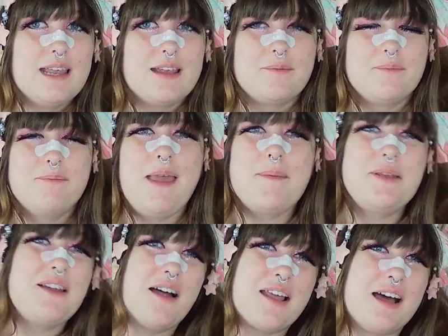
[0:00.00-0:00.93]
Maybe
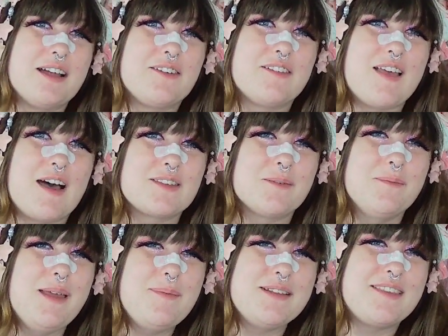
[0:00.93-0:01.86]
not 100,000,
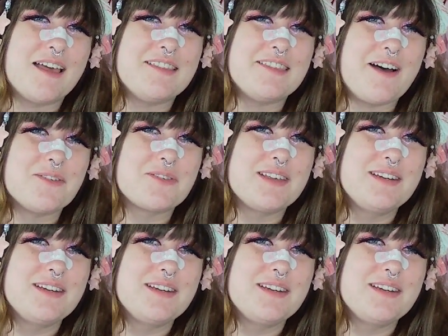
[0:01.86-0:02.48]
maybe 10,000.